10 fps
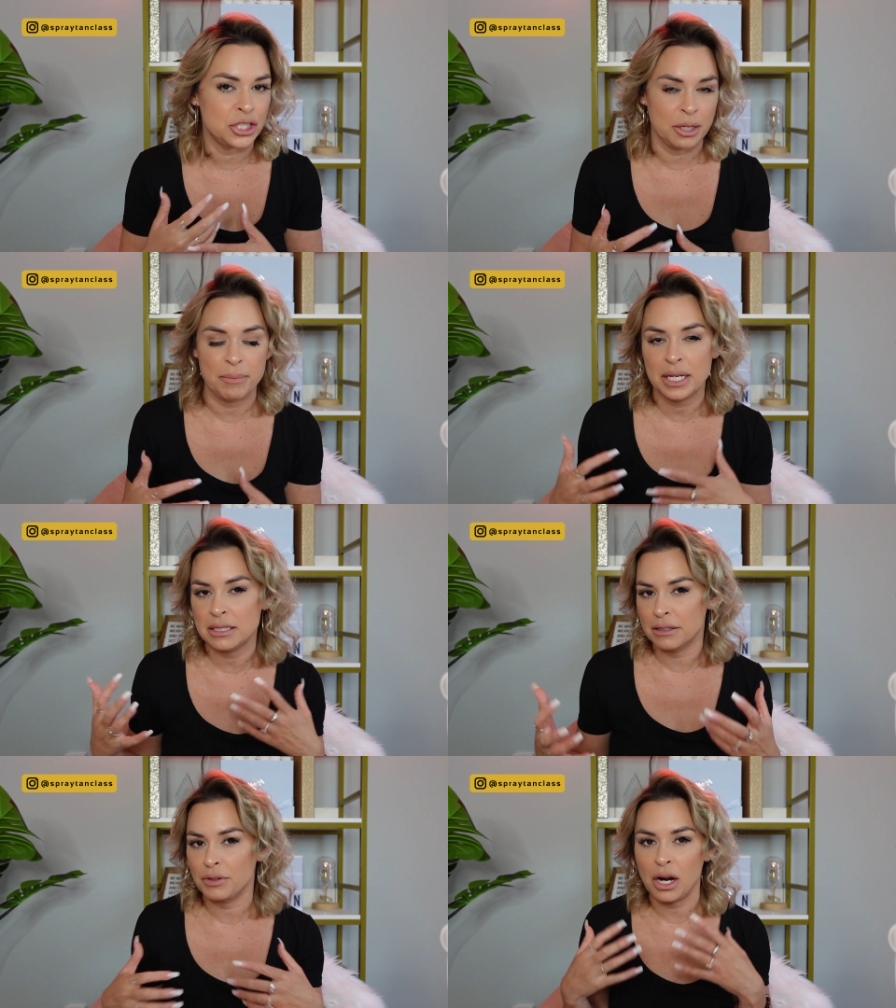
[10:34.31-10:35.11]
shipping,
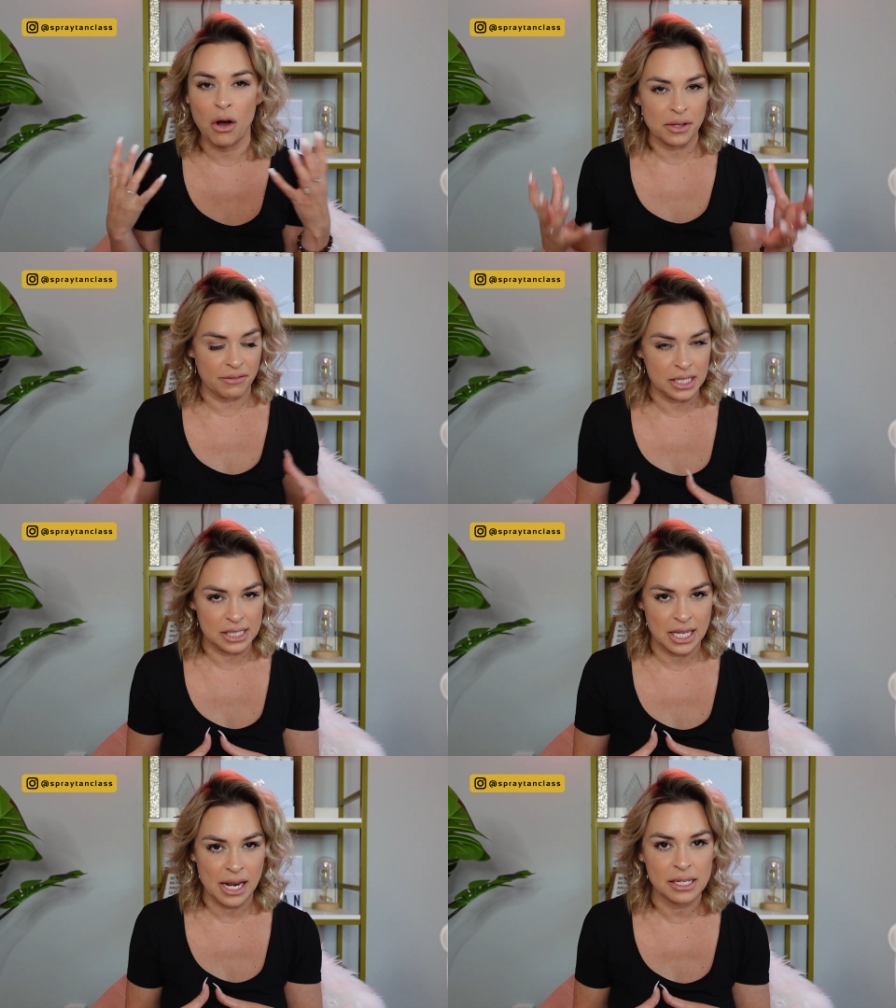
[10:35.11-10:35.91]
delivering, all of these
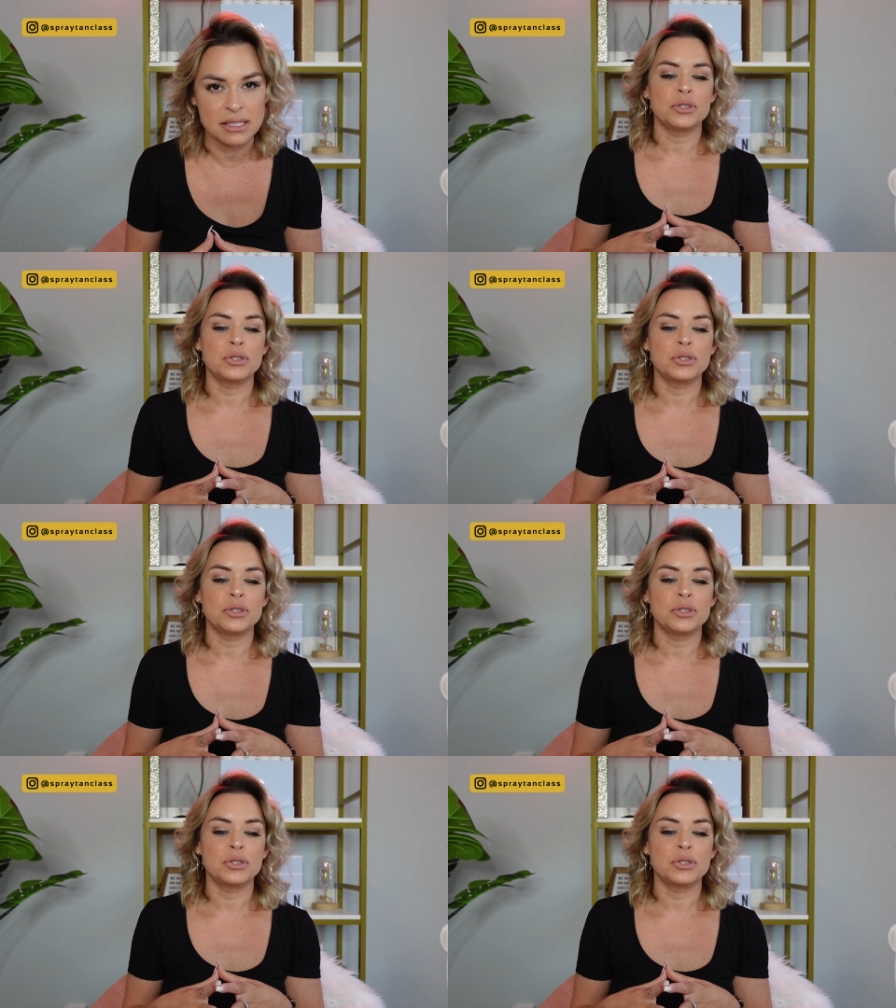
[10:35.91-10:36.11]
things.